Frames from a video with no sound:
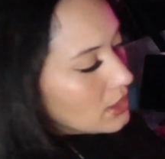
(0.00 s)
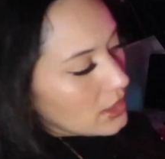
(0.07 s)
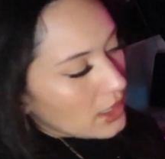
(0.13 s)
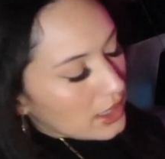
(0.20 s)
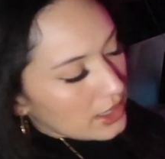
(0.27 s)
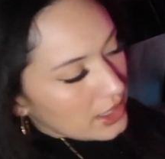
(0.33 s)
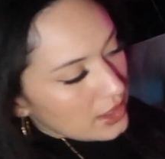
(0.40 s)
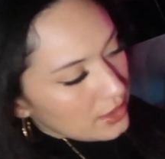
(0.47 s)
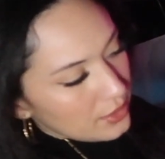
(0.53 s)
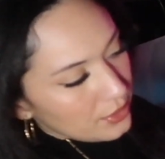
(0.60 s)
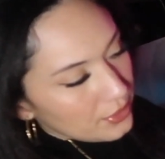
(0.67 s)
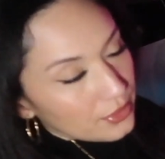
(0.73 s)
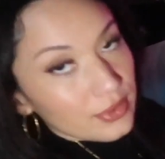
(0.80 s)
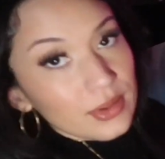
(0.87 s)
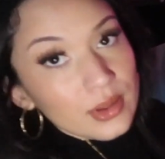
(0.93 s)
a
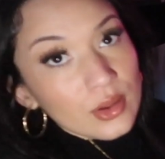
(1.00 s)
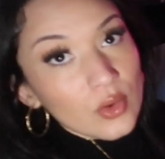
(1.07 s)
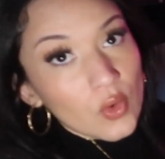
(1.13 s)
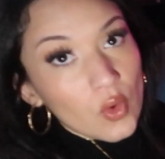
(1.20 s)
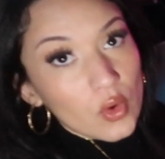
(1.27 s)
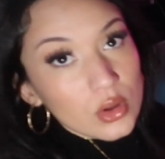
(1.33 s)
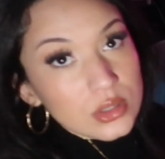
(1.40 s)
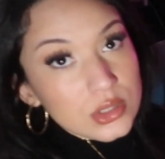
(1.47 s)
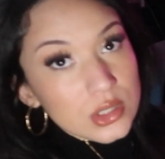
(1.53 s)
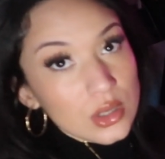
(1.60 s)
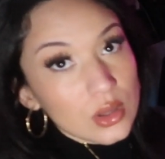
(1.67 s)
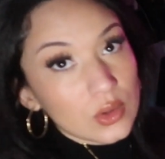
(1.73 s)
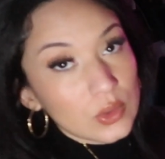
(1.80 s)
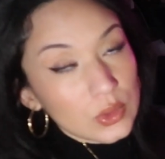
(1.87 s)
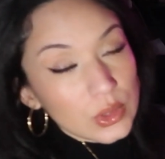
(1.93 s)
knife.
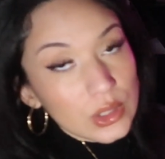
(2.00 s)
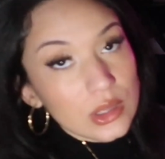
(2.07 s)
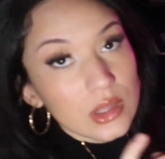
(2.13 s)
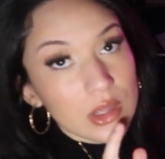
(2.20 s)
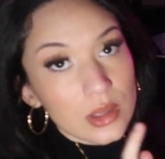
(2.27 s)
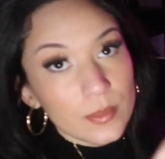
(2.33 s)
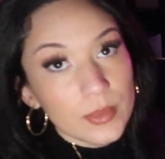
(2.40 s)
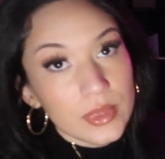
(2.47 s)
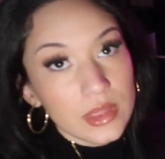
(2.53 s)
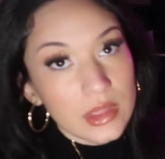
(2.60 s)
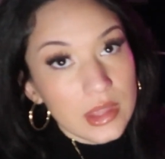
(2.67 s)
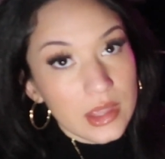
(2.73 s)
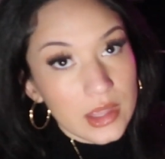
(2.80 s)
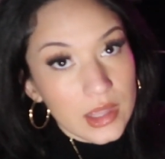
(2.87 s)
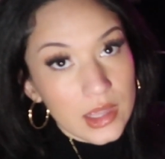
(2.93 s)
Also, look up
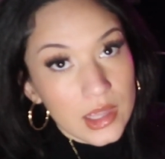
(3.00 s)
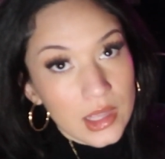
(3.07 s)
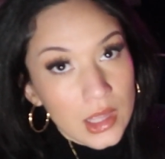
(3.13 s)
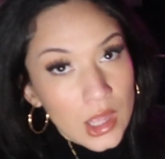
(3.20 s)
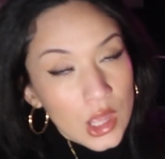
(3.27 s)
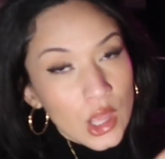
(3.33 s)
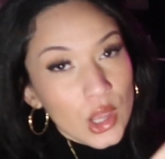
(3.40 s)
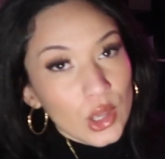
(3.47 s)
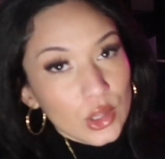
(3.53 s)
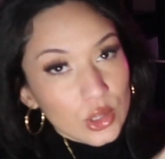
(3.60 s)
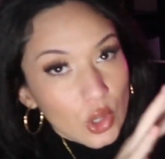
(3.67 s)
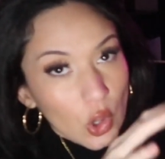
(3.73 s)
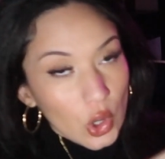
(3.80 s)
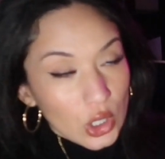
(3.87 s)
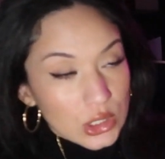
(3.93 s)
the
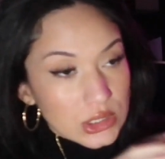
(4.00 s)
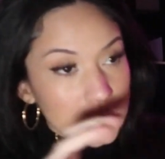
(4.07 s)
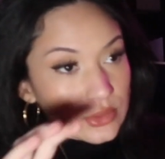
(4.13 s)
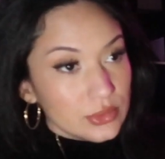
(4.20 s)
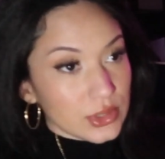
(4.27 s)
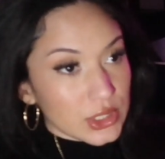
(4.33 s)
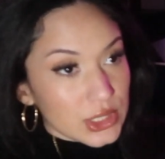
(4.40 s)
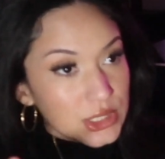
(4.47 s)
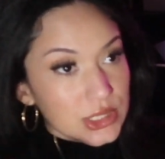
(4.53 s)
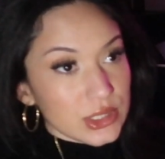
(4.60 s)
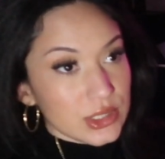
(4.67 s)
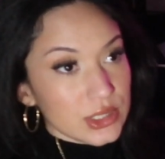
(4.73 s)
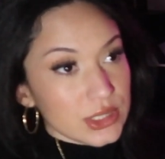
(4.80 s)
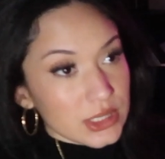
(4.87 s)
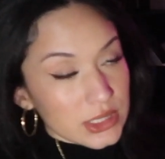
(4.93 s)
laws of your
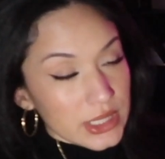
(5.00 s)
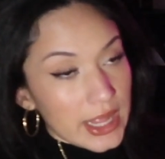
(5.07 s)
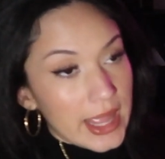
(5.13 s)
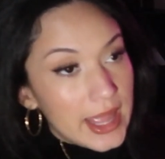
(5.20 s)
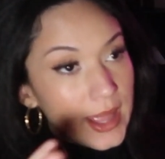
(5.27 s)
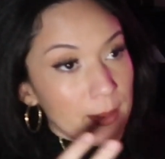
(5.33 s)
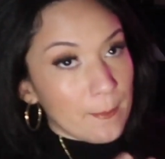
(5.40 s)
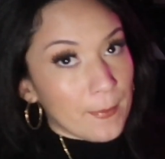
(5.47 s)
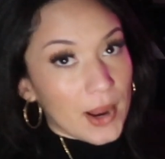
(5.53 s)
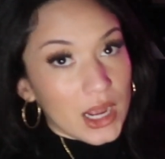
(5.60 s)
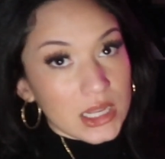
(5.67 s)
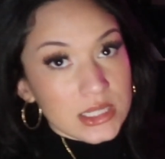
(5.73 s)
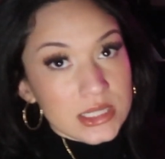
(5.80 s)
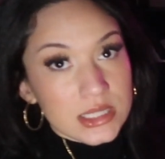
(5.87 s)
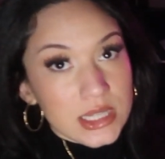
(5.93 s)
state.
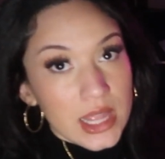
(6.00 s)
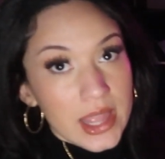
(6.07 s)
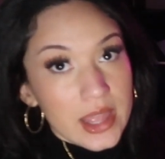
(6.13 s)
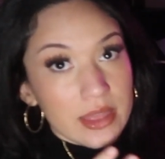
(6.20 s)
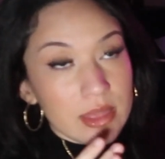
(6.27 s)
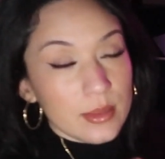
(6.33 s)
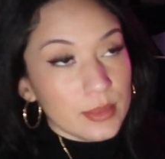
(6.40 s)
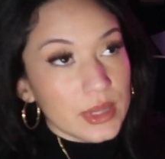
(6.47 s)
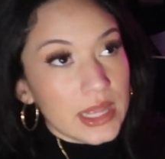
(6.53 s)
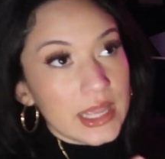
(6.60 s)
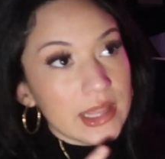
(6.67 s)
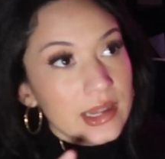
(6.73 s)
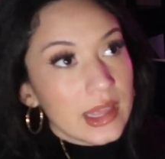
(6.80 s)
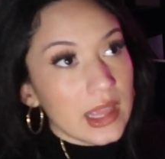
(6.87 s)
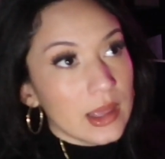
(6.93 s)
My state, the
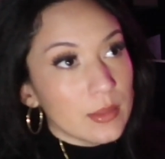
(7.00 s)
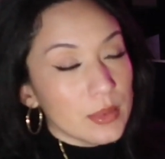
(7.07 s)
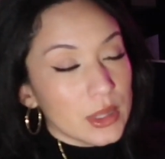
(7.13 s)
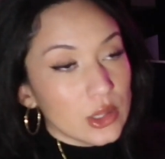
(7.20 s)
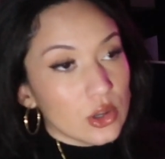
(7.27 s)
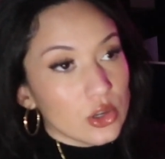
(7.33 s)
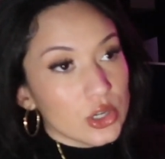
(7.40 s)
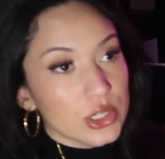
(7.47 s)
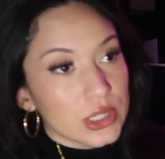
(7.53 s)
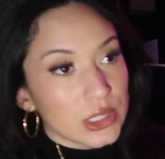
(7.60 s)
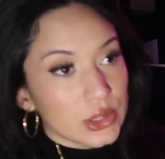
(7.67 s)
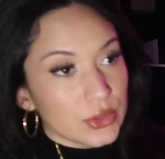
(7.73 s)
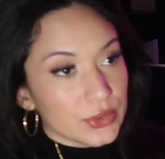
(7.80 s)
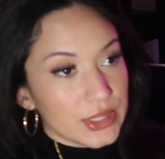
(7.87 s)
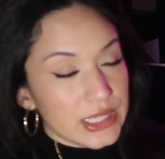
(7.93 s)
blade can't be longer
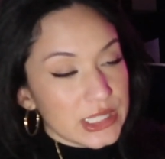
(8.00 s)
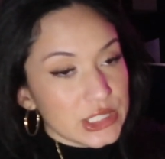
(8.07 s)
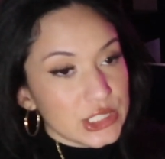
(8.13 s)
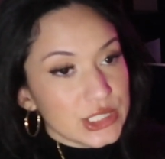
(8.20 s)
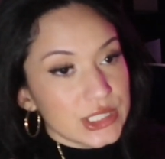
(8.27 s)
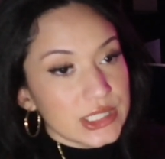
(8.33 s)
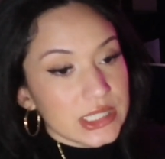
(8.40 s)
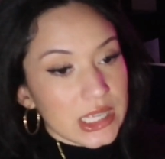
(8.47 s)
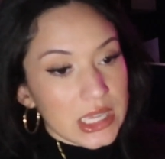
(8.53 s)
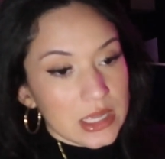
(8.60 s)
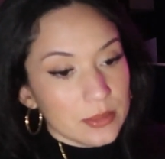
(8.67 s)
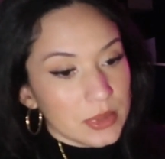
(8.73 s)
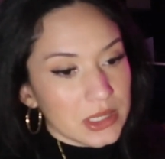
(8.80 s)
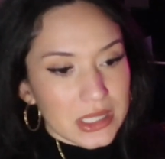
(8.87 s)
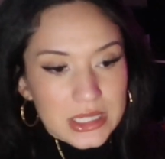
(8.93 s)
than 3 inches. It
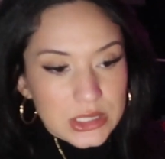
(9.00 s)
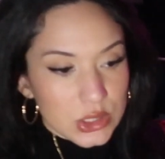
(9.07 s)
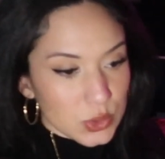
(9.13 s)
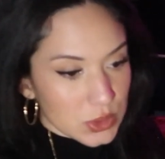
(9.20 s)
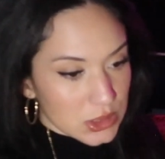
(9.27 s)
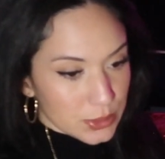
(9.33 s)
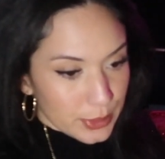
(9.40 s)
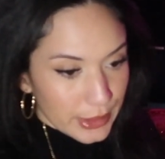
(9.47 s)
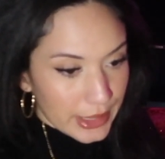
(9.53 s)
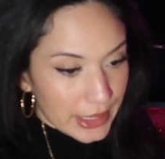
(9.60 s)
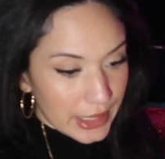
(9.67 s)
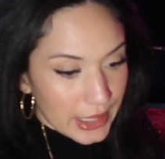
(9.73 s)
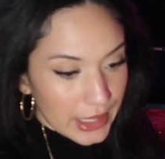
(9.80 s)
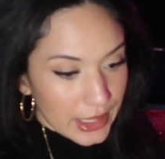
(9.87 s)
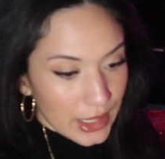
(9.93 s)
can't be like a
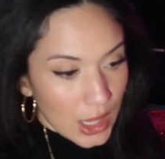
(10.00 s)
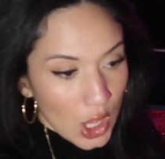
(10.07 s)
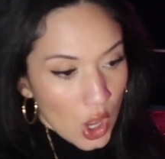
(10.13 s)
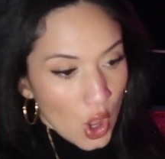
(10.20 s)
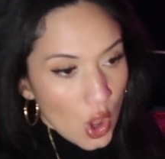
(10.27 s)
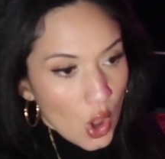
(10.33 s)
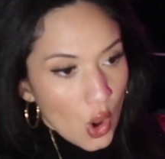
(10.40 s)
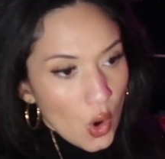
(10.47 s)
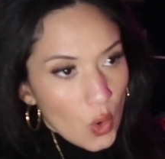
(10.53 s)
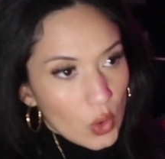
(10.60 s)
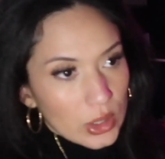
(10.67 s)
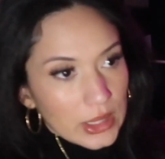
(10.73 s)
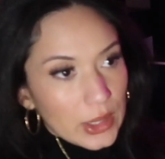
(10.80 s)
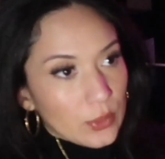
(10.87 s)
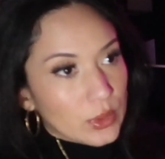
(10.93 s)
switchblade
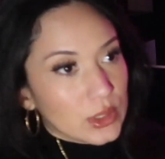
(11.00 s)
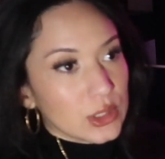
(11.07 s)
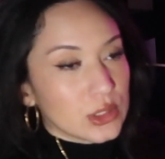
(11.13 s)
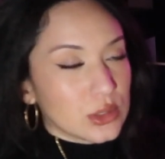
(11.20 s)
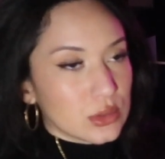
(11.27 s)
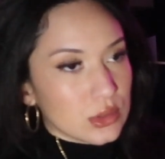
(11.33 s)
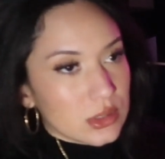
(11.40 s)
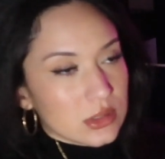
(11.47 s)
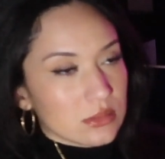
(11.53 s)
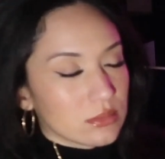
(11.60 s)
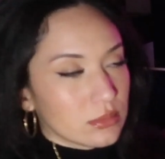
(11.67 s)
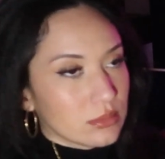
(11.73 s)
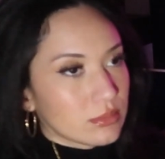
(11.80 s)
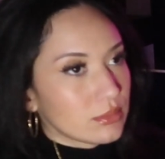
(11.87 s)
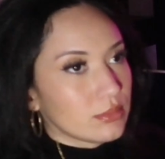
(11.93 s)
or like one of those
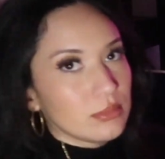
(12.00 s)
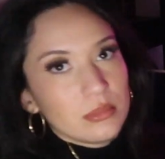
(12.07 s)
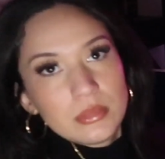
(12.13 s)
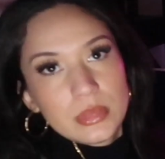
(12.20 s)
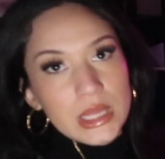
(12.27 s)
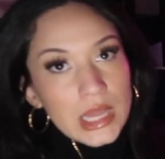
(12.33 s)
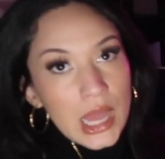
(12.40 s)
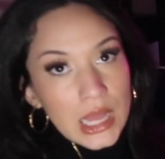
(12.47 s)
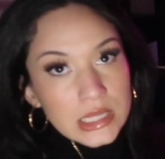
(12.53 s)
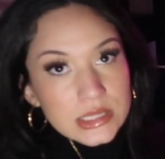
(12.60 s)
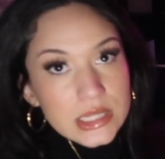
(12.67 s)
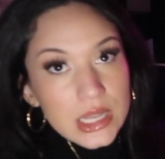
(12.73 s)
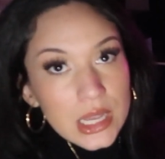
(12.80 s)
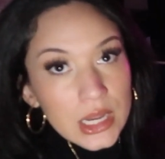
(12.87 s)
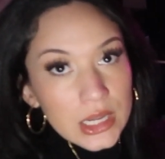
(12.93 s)
big ass
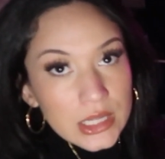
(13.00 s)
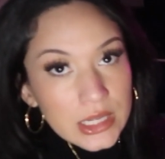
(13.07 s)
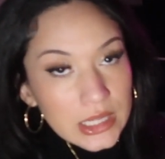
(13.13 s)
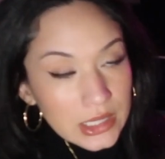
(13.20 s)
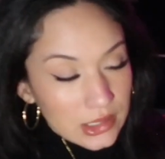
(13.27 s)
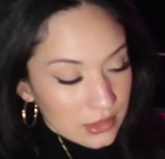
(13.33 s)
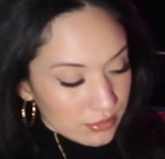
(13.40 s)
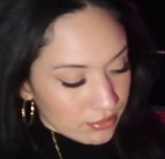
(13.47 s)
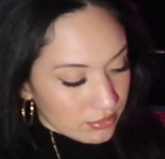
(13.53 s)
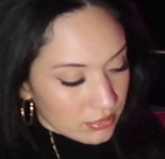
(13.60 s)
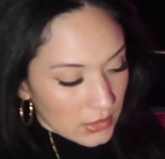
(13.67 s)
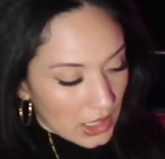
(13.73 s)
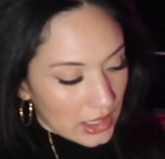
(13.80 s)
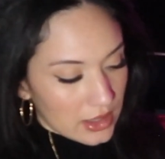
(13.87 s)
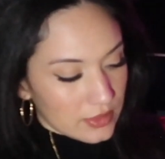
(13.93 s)
like hunting
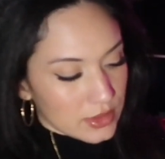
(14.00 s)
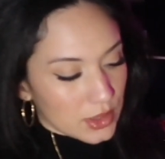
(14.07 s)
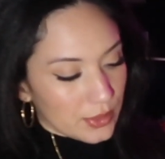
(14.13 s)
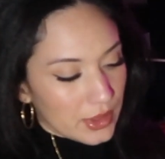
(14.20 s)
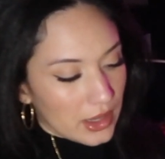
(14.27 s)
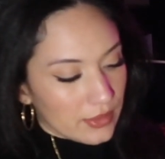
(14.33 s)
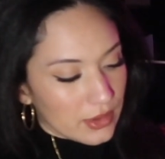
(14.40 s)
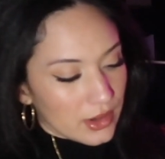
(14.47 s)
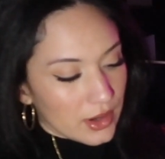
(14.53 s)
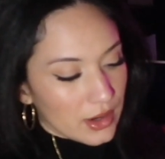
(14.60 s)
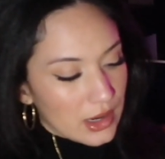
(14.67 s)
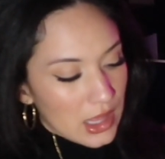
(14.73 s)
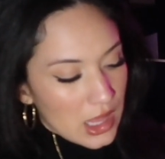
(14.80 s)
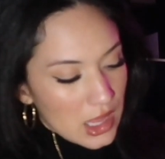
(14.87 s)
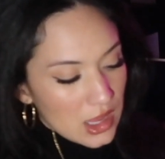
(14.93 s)
knives or
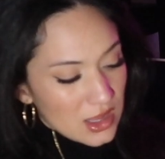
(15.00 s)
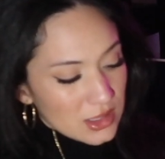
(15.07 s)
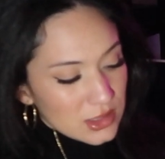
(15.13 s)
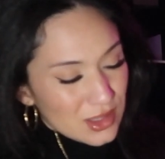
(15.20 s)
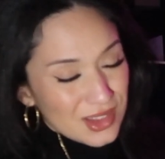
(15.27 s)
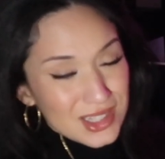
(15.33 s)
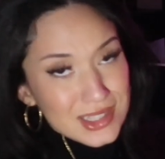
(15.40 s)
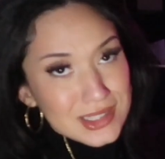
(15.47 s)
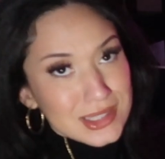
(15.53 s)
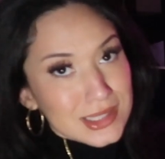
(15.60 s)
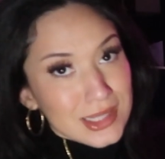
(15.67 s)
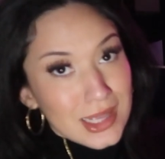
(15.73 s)
whatever. So this